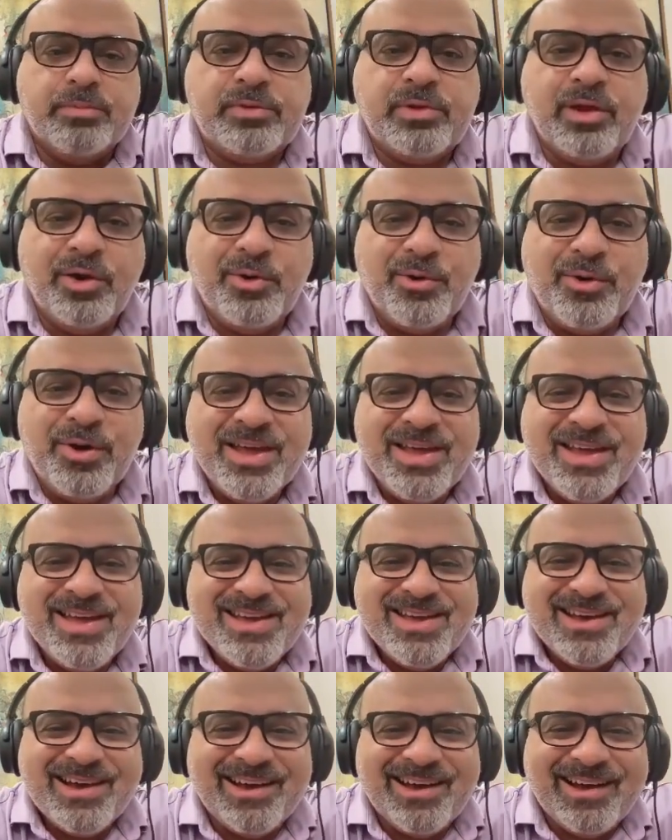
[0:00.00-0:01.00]
So
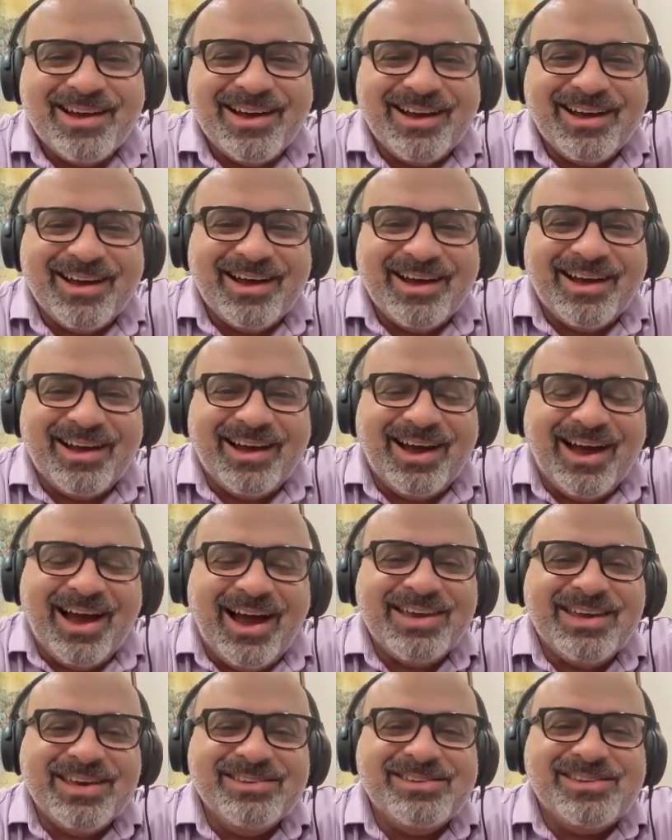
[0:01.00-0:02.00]
I
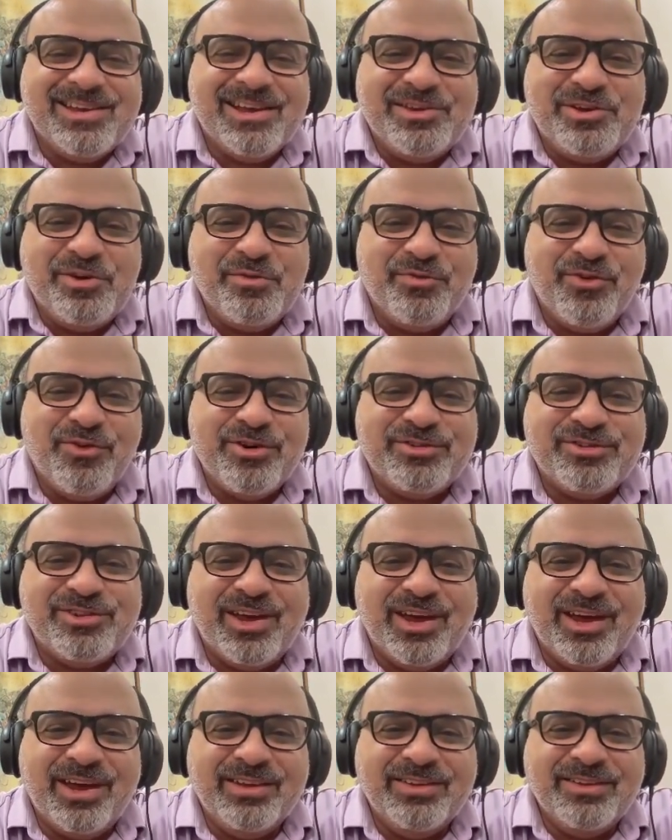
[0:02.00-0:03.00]
can tell you
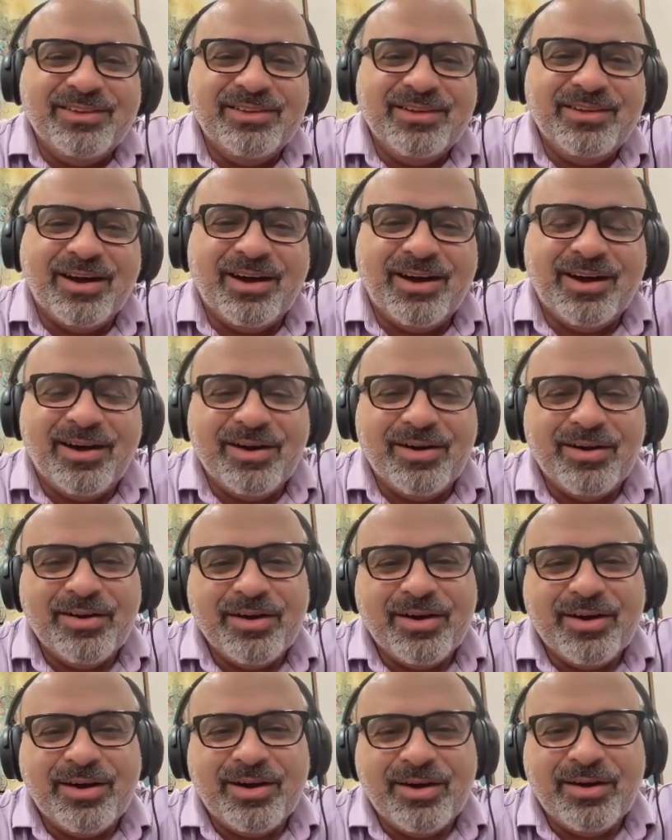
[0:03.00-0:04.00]
firsthand
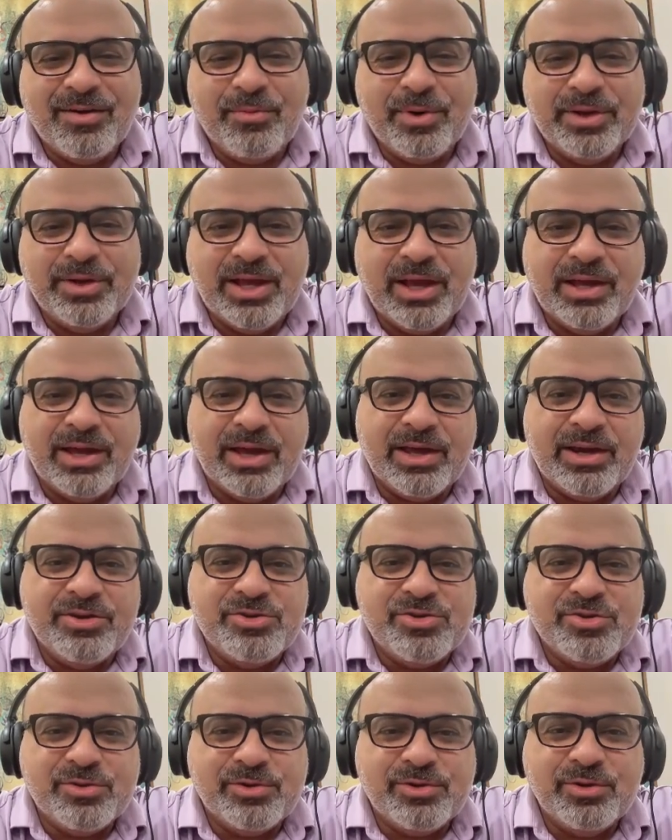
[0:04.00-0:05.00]
when I got
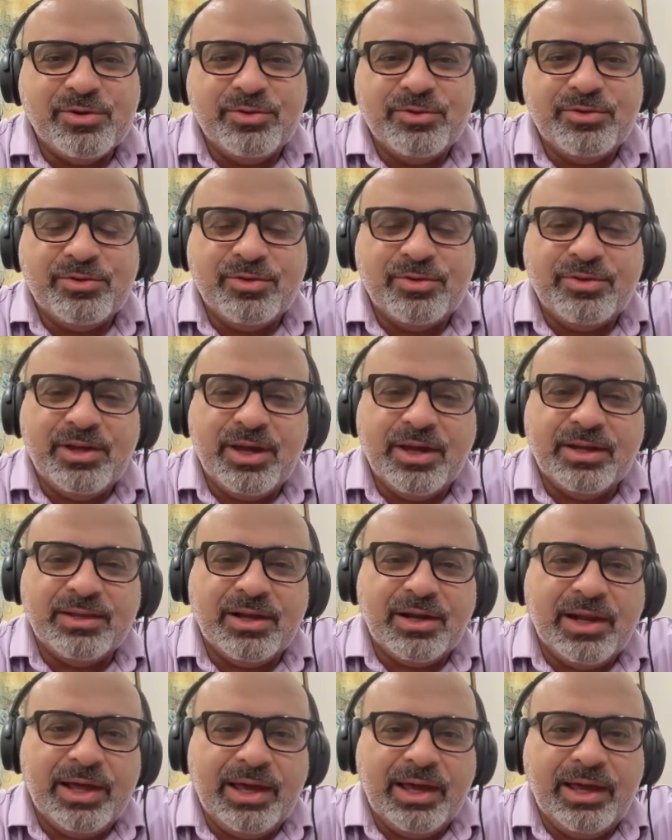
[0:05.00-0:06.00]
introduced to the
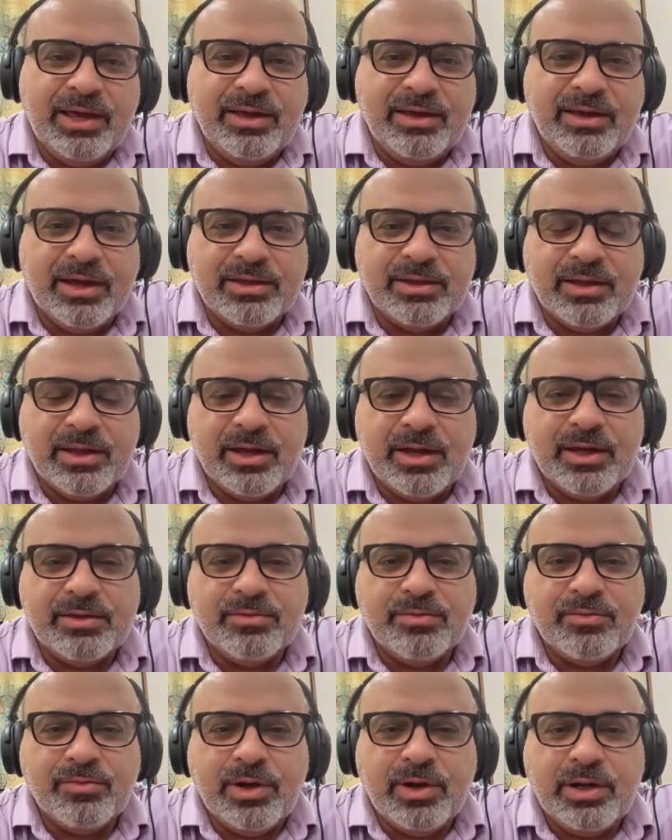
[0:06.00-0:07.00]
NLA
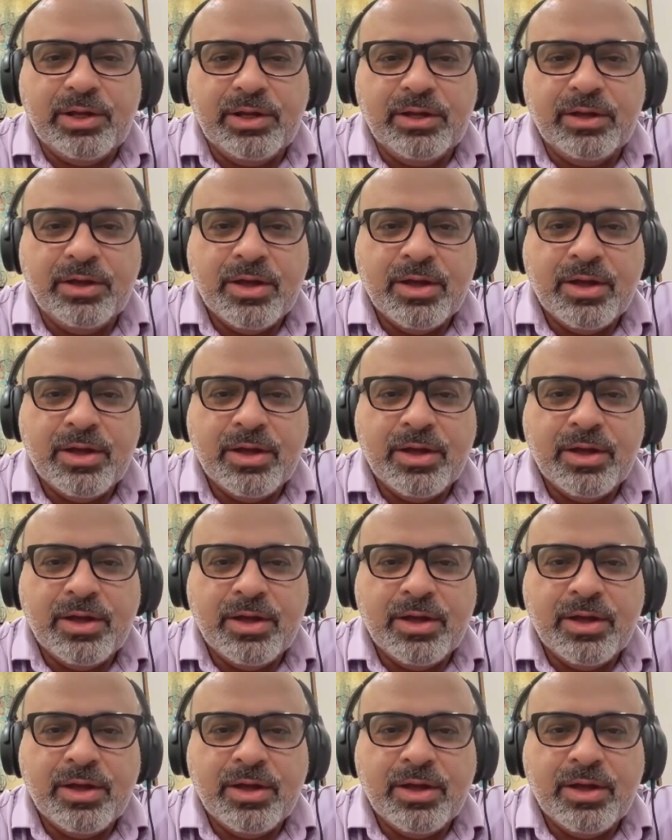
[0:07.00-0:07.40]
and really